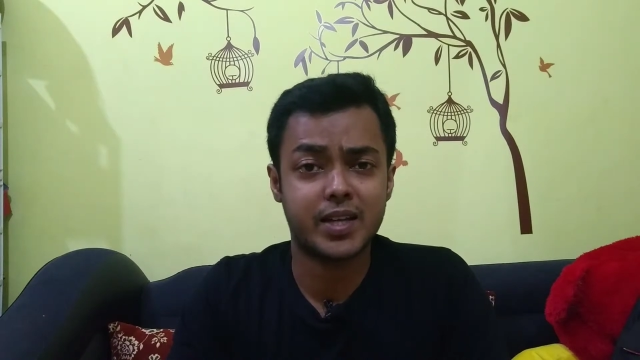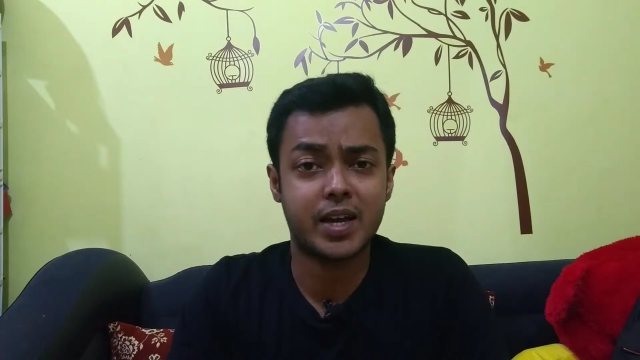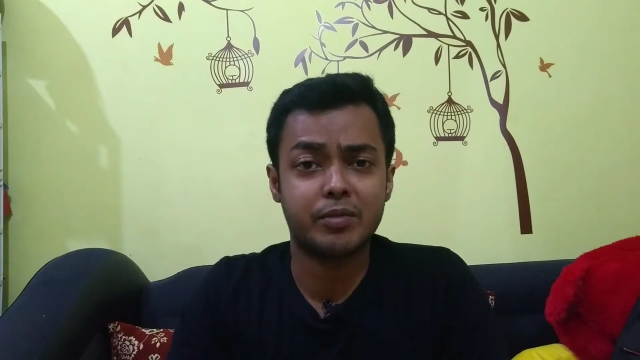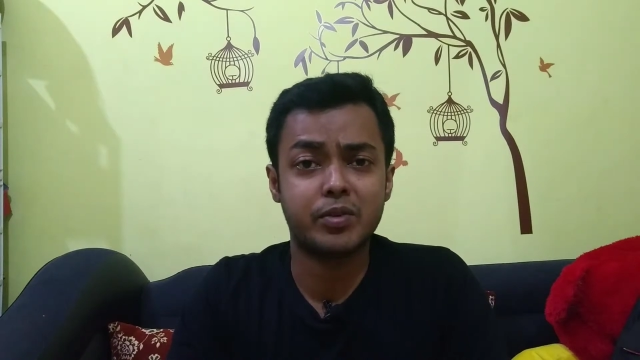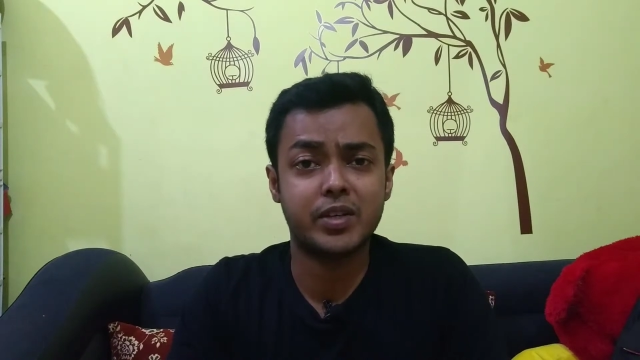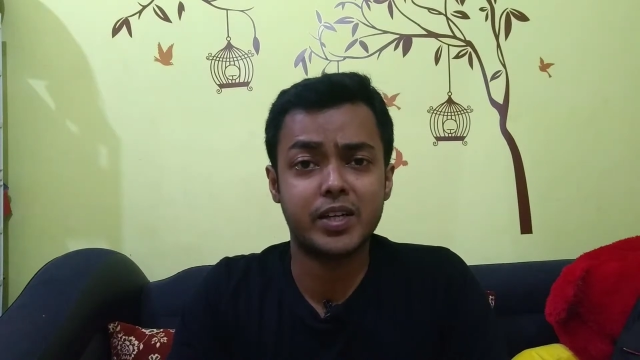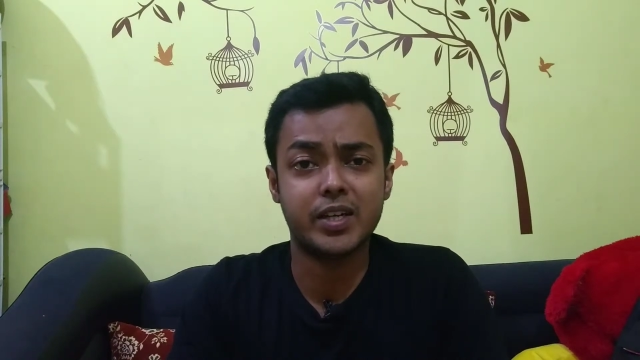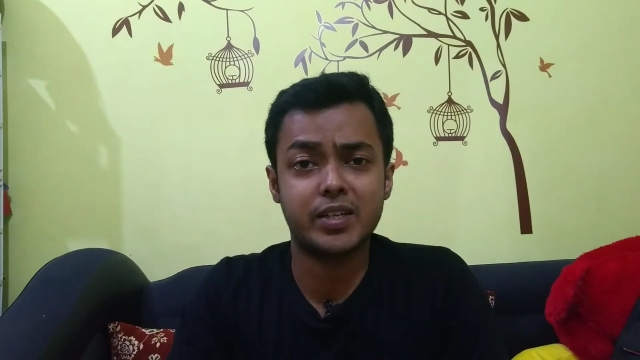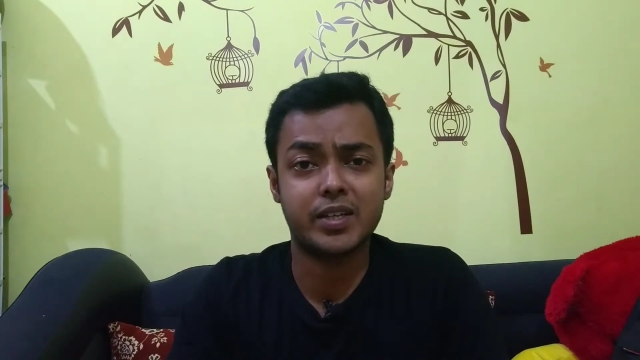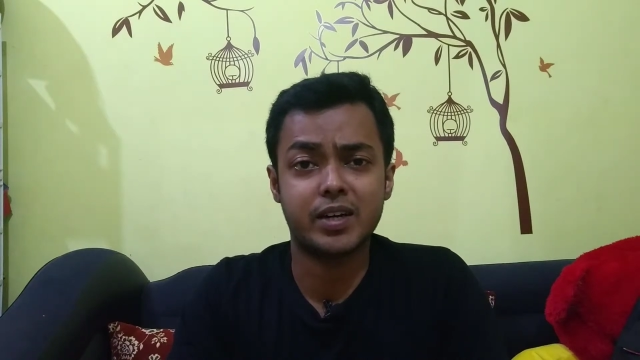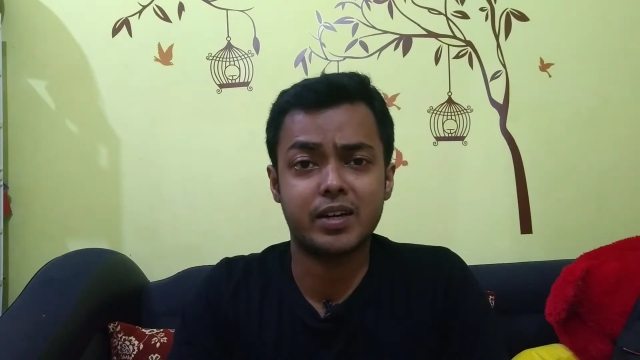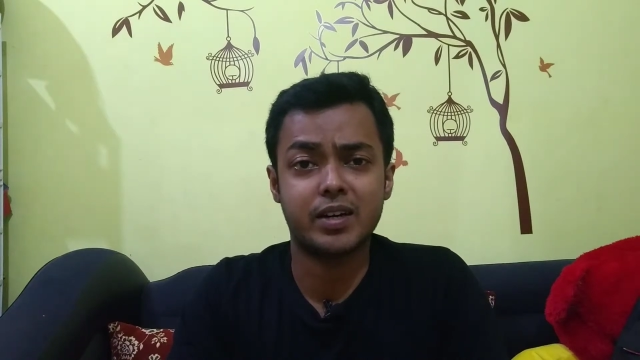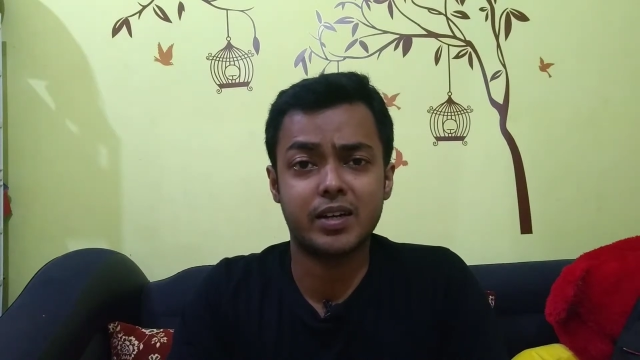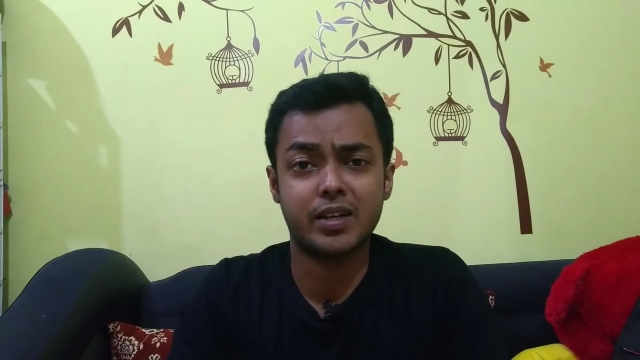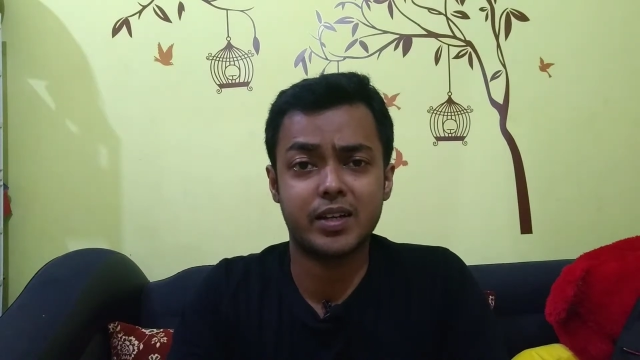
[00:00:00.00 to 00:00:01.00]
I would need
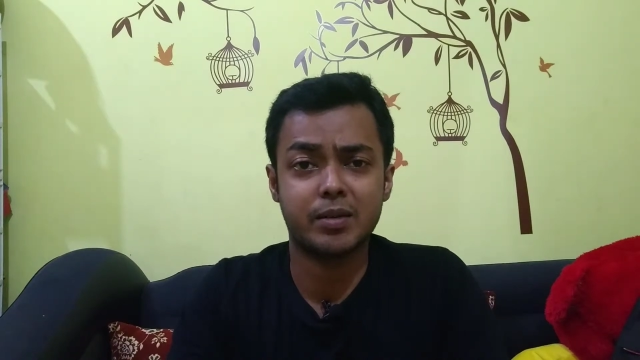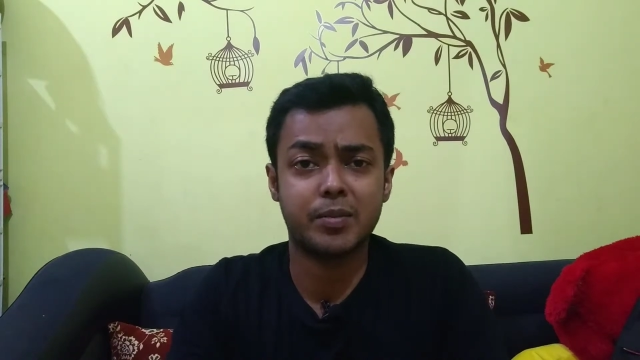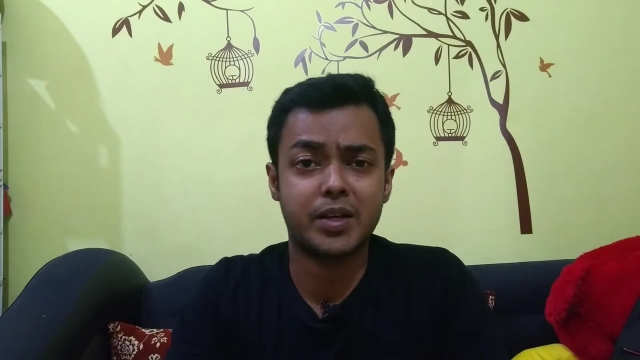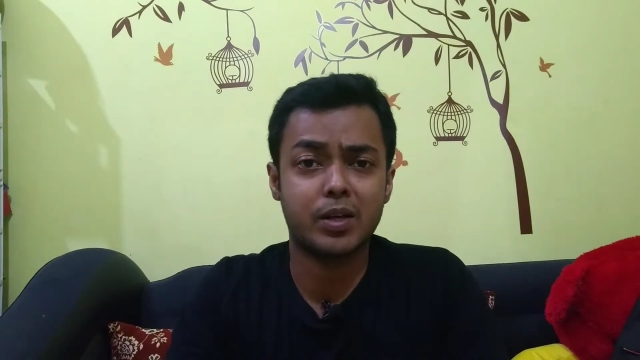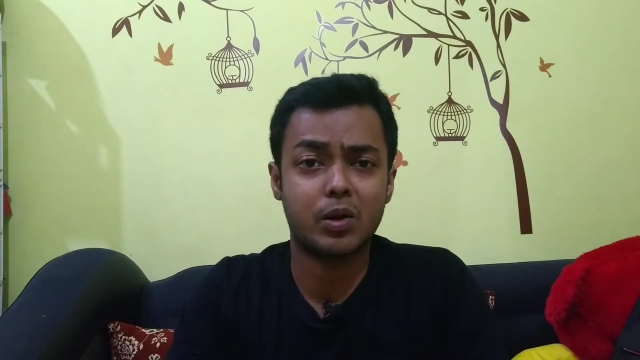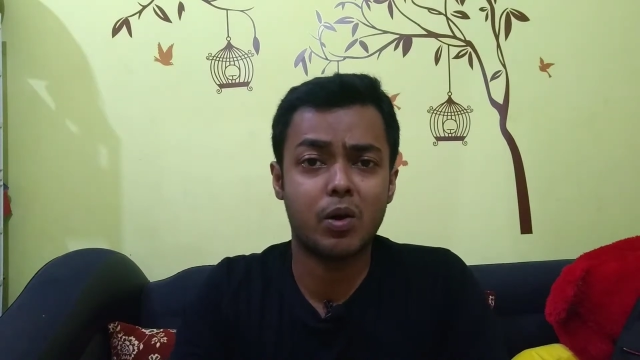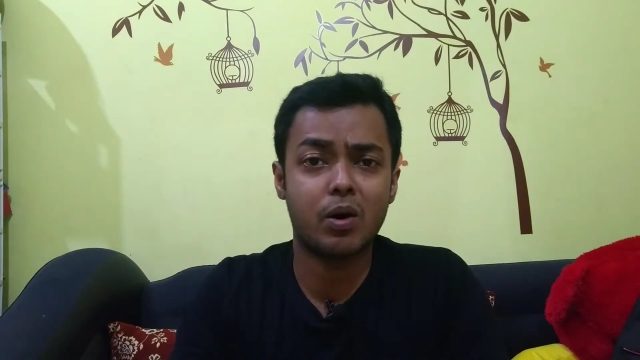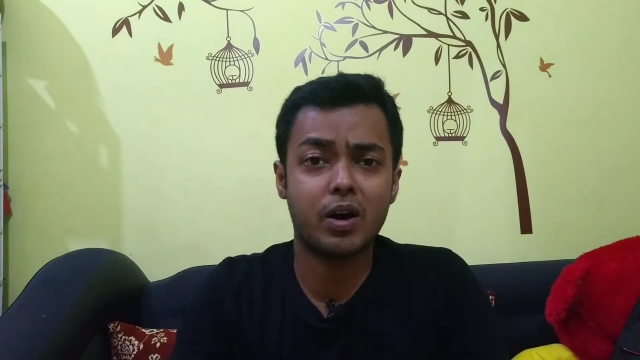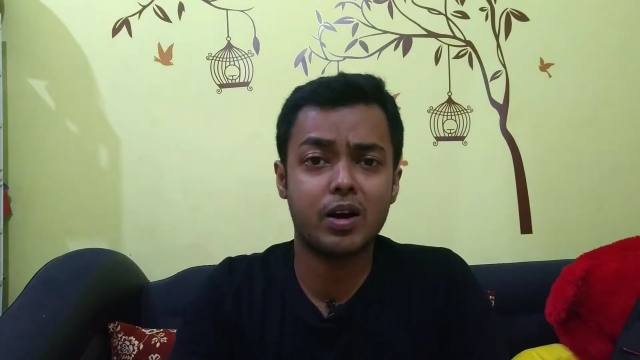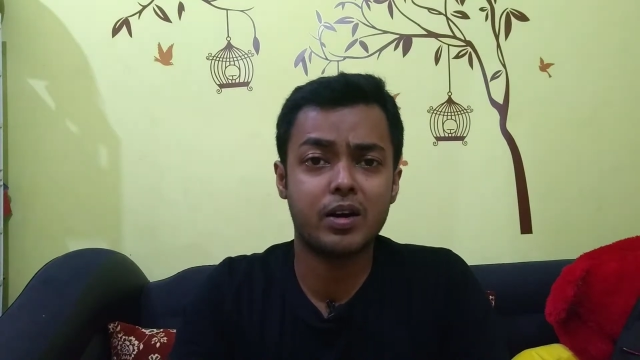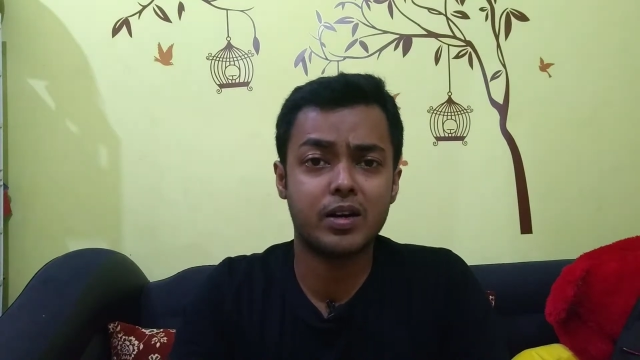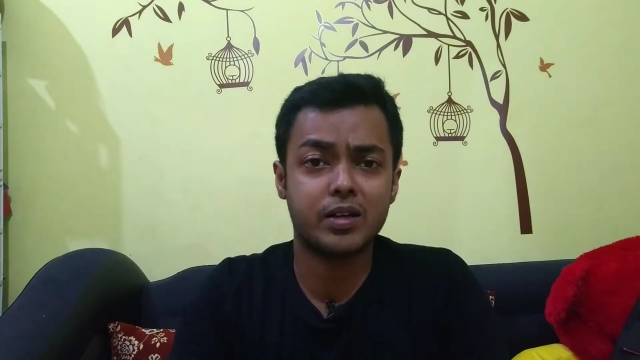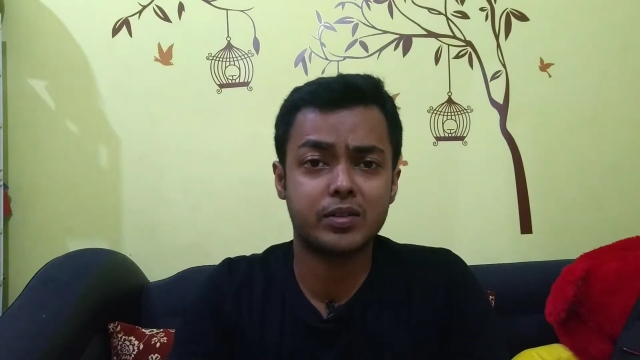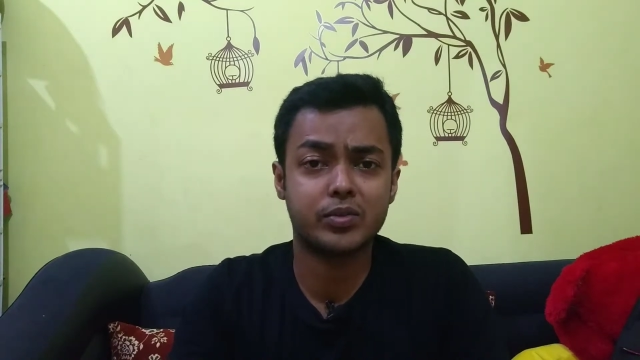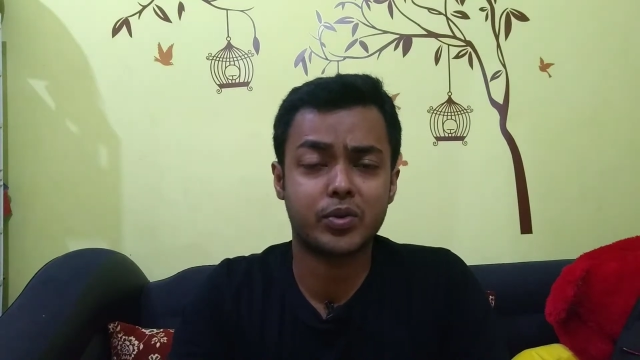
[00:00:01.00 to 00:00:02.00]
a little bit
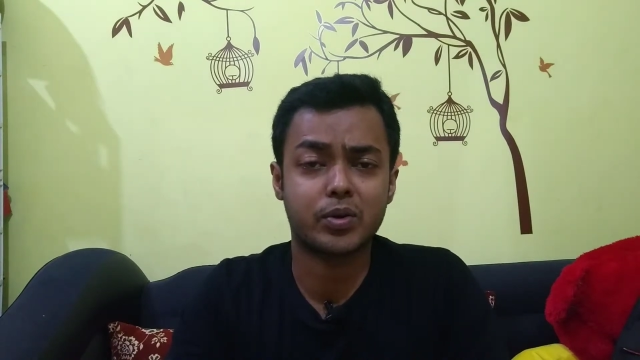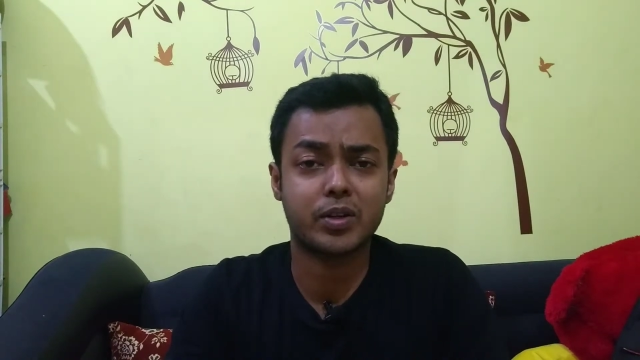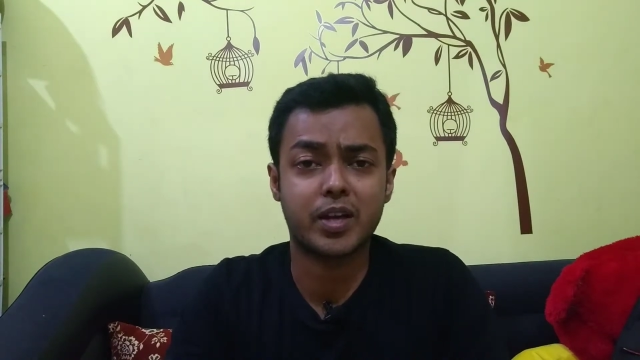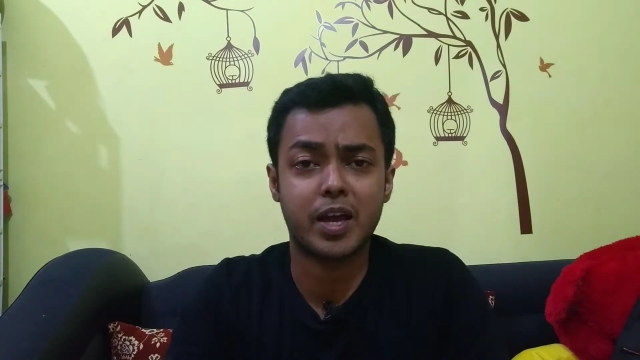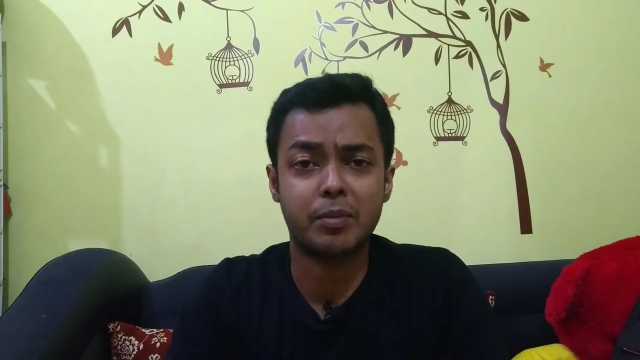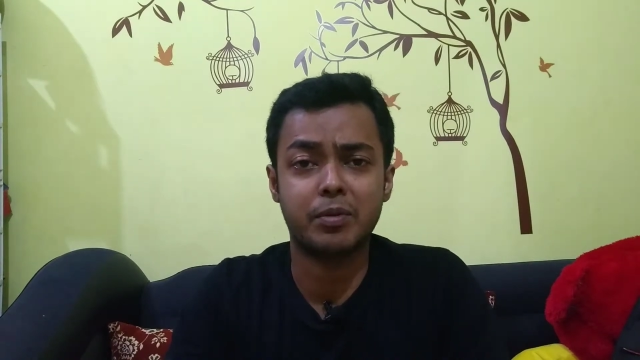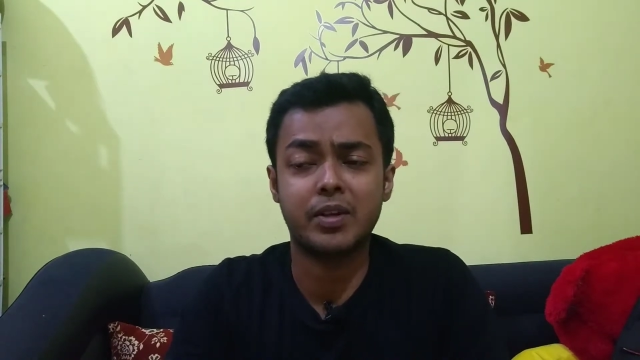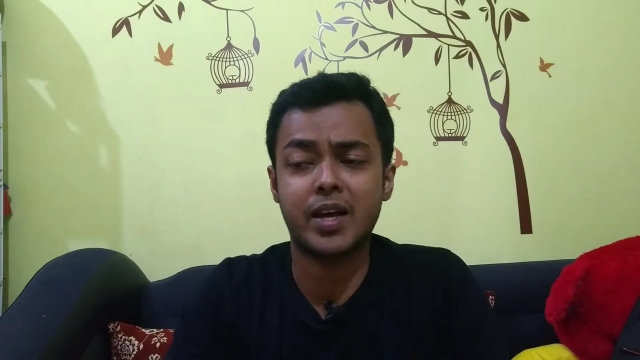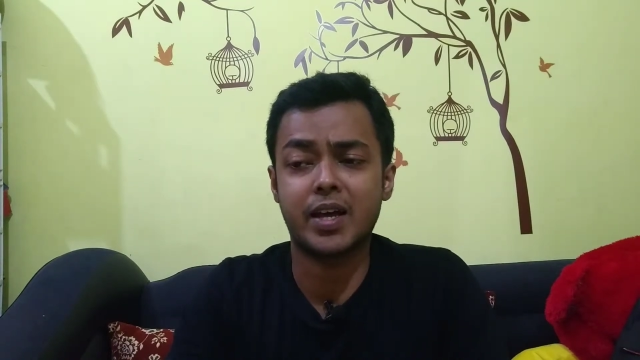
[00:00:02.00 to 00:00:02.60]
longer throttle cable,